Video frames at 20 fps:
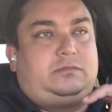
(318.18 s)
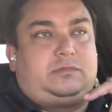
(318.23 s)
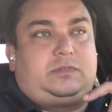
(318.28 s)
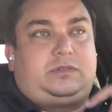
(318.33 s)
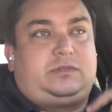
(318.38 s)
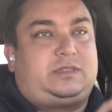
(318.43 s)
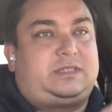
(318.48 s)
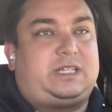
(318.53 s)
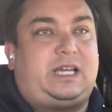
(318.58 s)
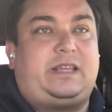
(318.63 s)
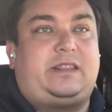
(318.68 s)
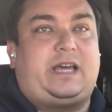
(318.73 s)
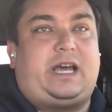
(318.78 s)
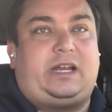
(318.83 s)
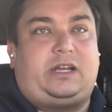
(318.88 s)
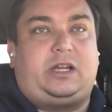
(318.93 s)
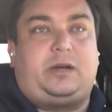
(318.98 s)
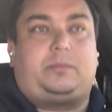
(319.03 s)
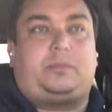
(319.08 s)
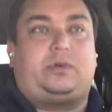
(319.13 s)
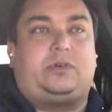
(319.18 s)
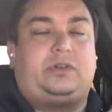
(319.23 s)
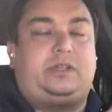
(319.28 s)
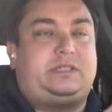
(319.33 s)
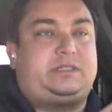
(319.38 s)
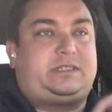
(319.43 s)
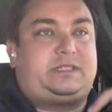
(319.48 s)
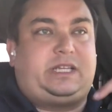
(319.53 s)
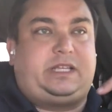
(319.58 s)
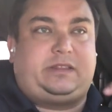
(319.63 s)
say that number
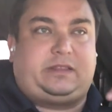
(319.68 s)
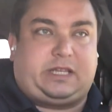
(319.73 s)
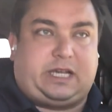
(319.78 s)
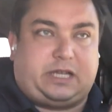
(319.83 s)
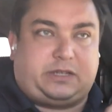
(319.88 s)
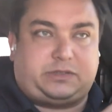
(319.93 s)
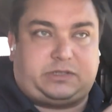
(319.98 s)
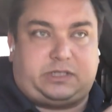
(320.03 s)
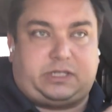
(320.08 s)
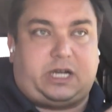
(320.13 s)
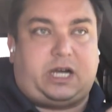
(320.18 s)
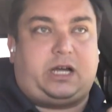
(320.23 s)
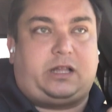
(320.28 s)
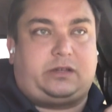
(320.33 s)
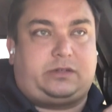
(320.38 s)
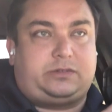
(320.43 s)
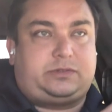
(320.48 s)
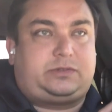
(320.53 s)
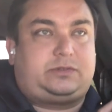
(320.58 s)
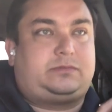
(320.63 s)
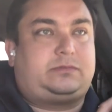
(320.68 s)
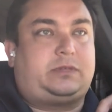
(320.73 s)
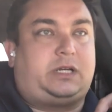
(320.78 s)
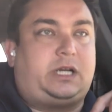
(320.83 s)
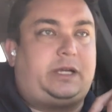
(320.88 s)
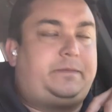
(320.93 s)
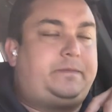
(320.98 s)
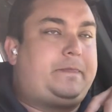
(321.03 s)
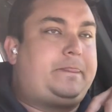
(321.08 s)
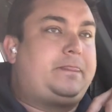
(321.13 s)
is $10,000,
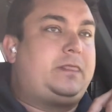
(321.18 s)
right?